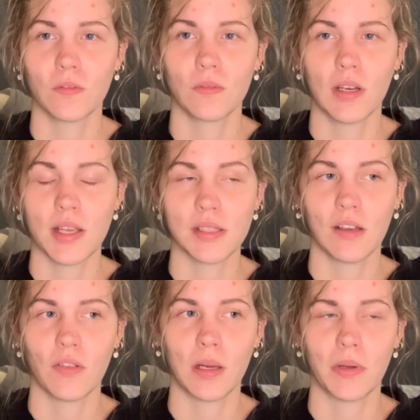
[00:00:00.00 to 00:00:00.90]
asking
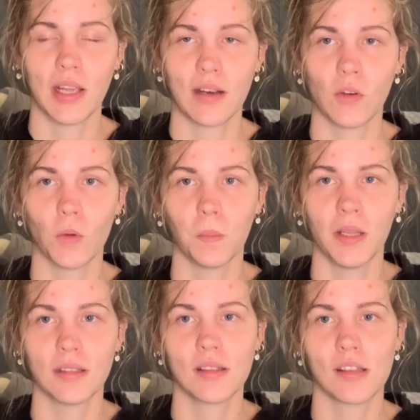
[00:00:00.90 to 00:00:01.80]
if anybody had an old
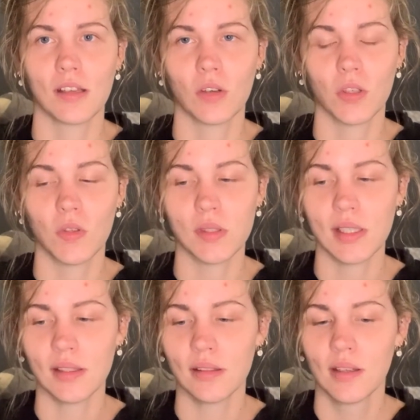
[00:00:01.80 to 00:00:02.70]
blender that they're not
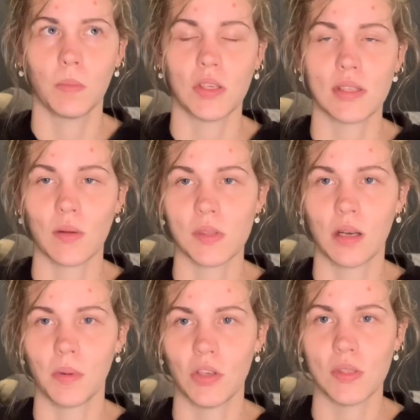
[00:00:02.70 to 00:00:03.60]
using, because I was going
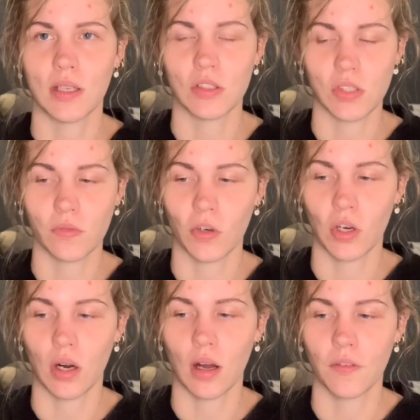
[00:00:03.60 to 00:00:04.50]
to be using it just for
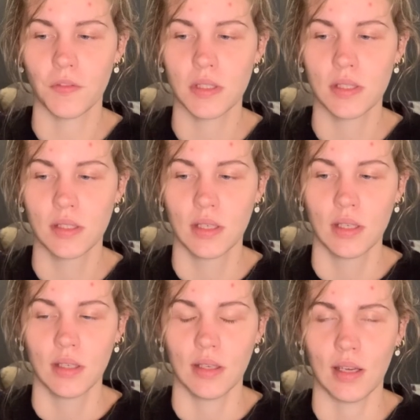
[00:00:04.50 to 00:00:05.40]
craft
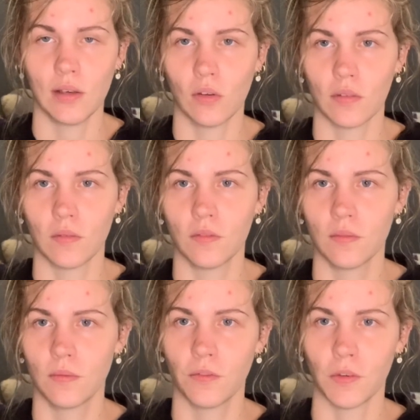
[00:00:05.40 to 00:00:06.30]
and not
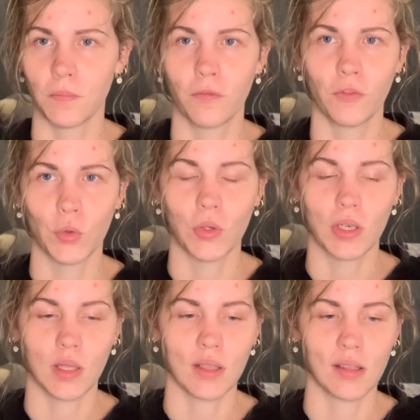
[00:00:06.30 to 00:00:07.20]
for food or
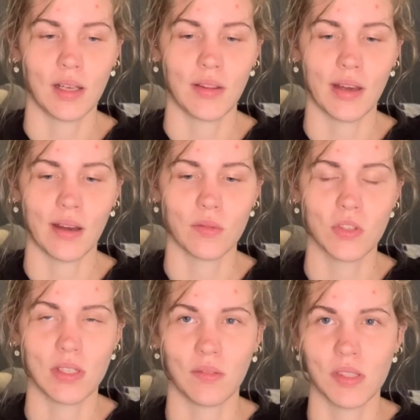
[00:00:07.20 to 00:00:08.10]
anything like that. It was
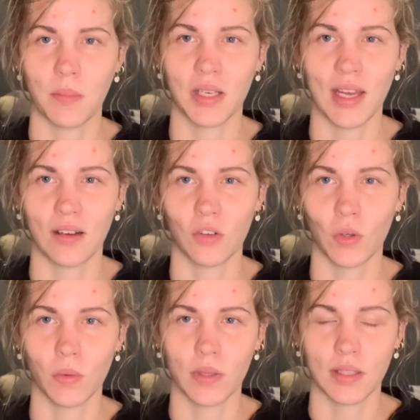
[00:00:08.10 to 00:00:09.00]
just if somebody had an
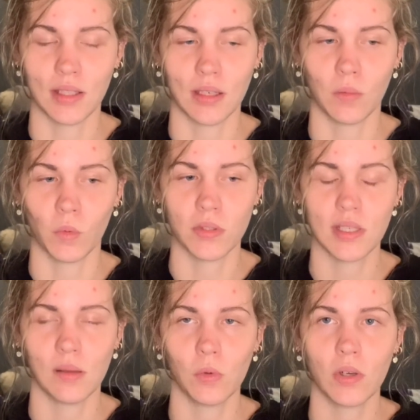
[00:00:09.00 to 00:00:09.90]
old one that they didn't want
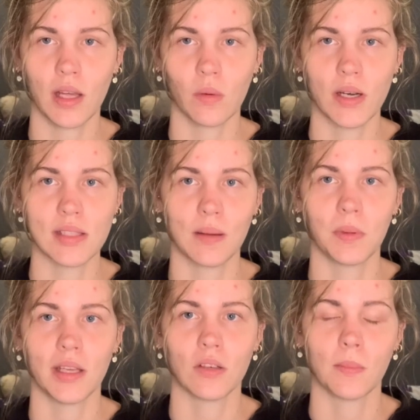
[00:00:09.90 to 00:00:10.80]
anymore. Otherwise I
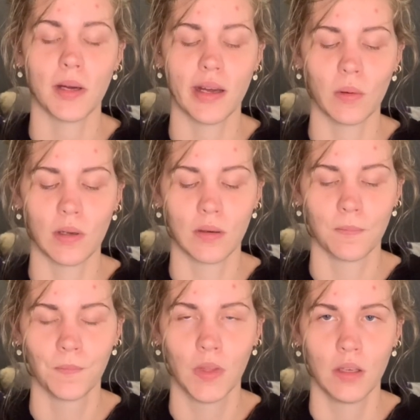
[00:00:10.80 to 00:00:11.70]
planned on buying one
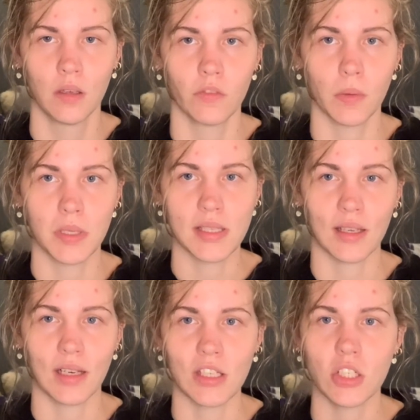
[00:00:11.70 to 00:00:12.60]
from a
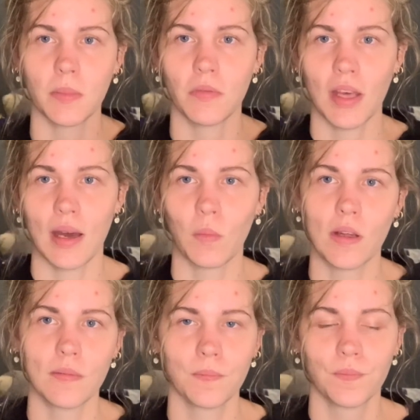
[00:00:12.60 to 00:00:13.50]
secondhand shop if they had
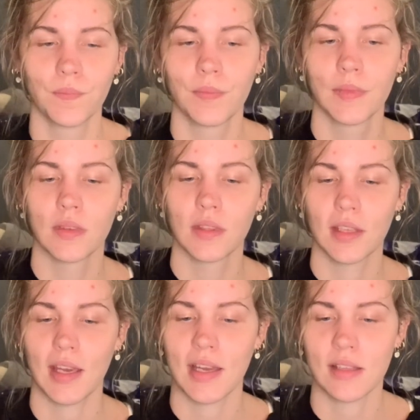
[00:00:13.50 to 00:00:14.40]
one.
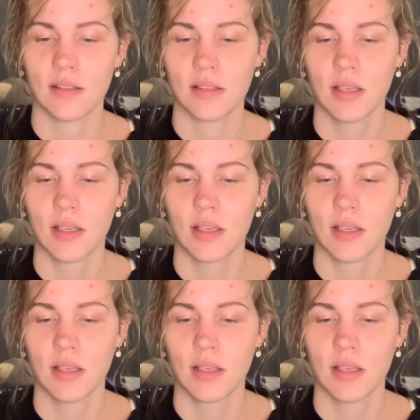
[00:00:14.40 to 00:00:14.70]
And